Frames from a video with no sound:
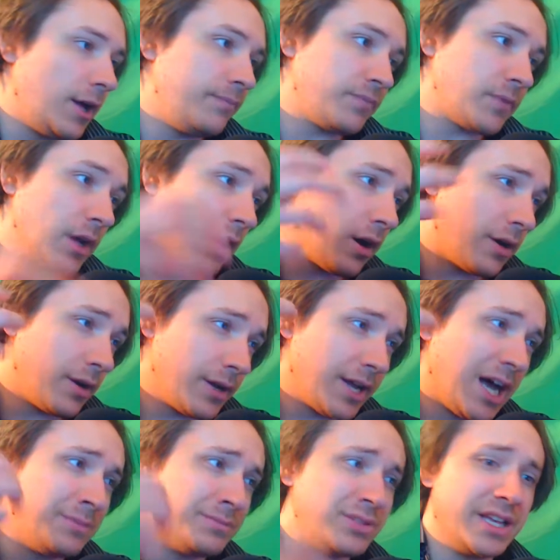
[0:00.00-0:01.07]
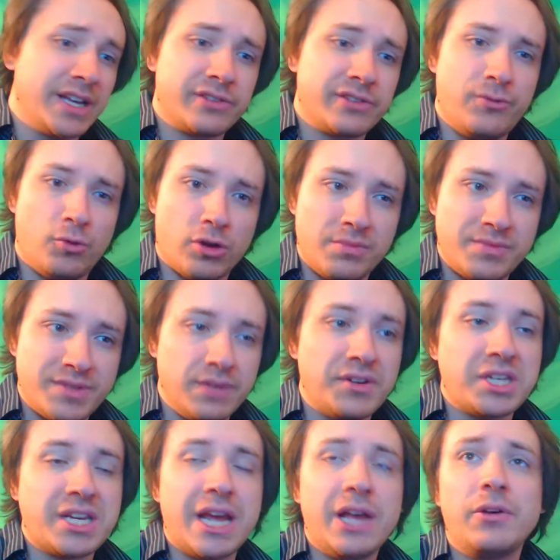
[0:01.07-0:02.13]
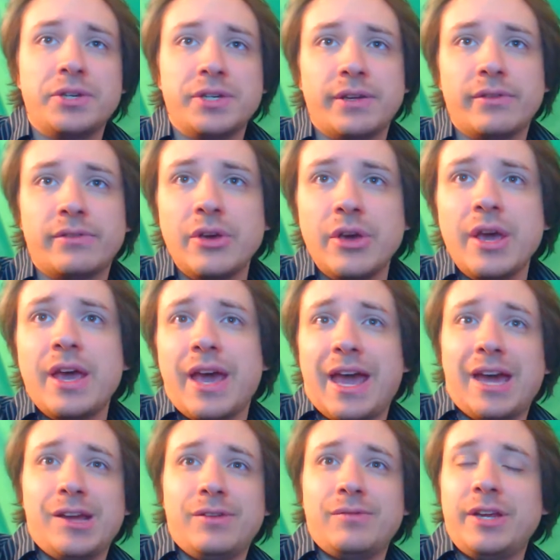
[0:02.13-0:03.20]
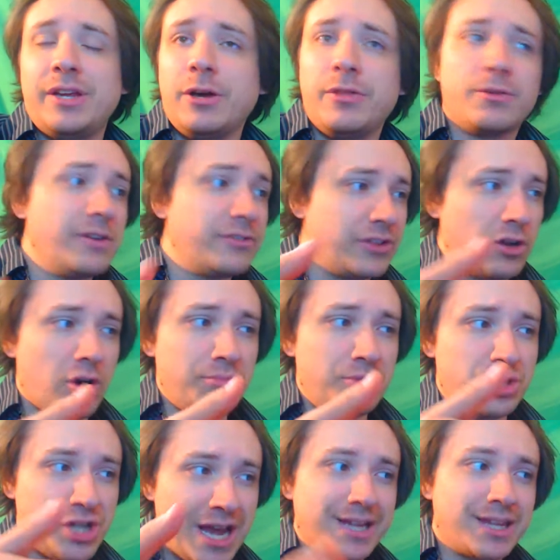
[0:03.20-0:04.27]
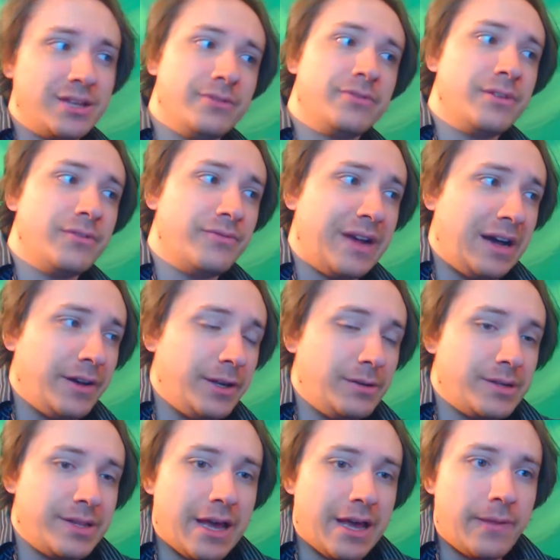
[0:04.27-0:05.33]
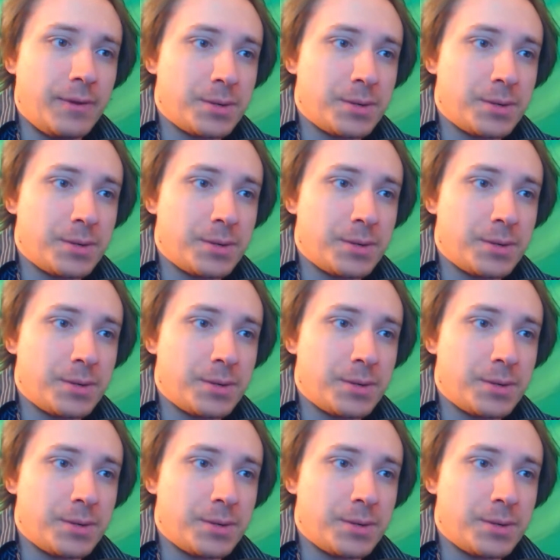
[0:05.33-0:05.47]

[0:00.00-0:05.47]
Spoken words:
our complex forms of intelligence. And, there is no objective value to that. There